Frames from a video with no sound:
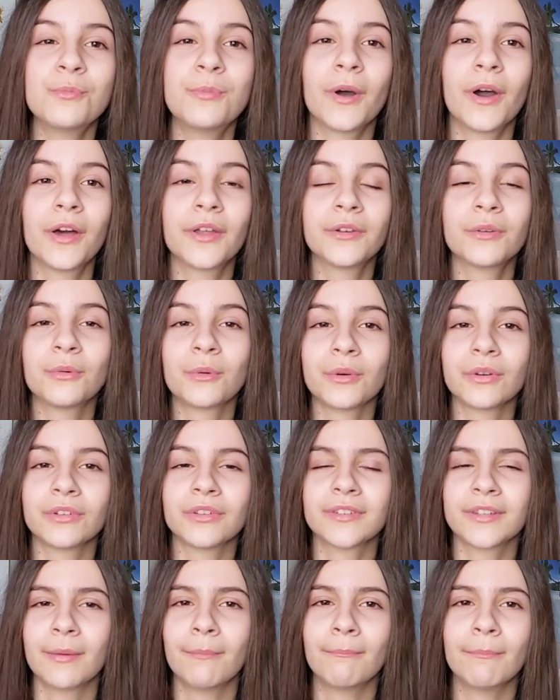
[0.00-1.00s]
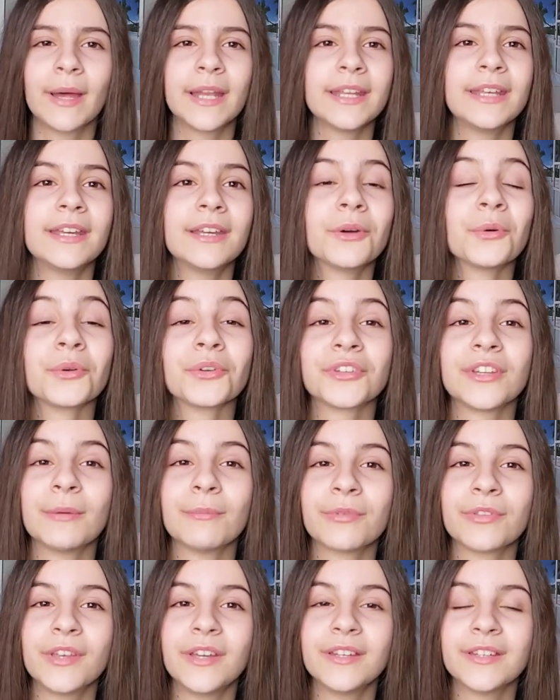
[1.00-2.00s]
coupon or some money or
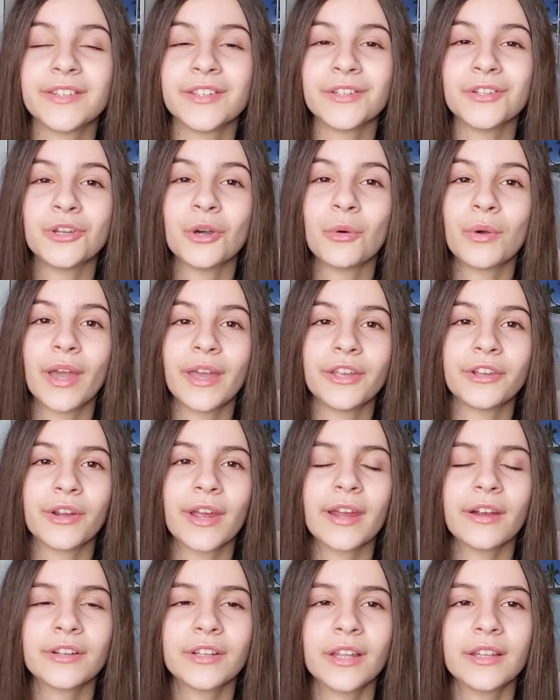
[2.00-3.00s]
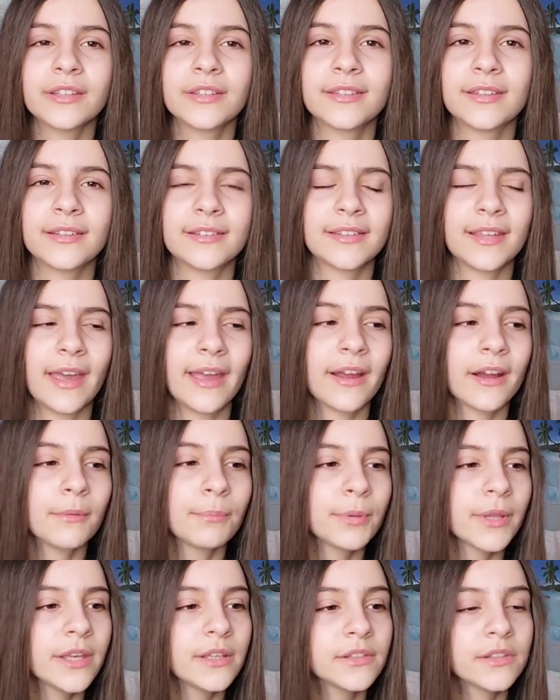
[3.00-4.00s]
something to go get your hair done, since hair
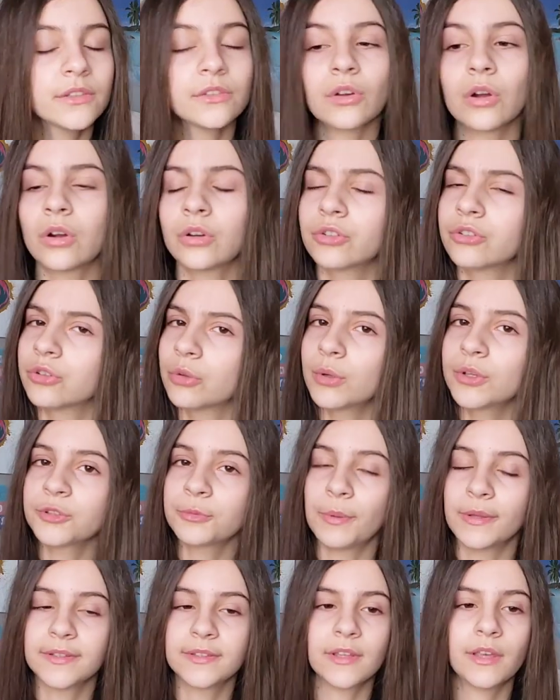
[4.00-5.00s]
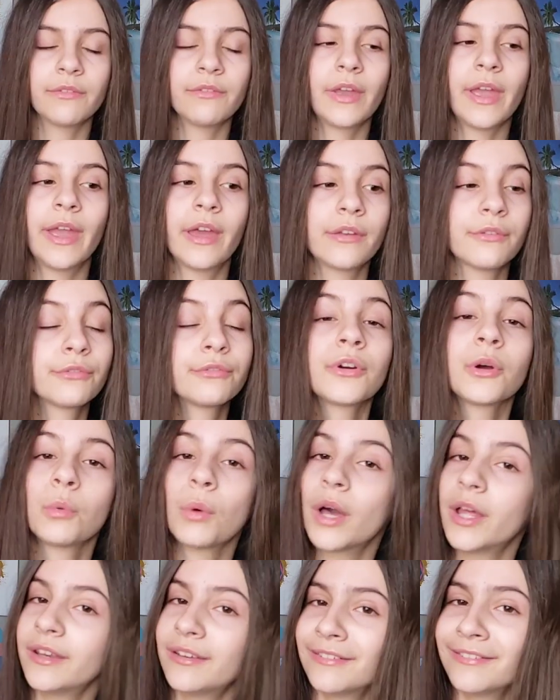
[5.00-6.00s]
places are so expensive. And for
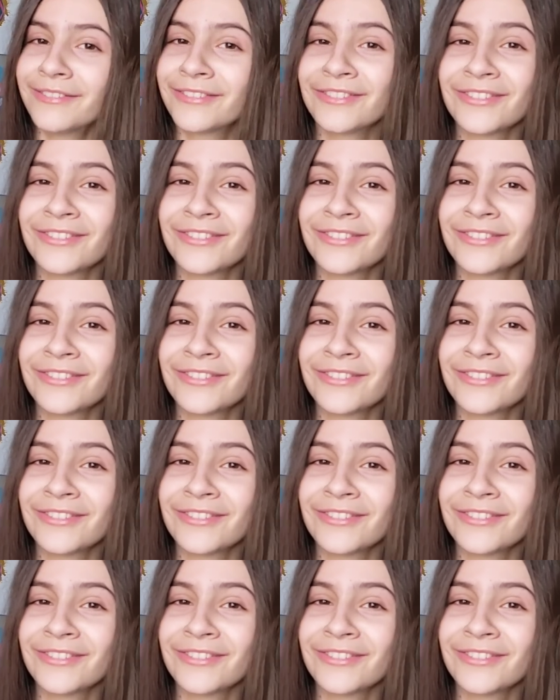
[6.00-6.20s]
what?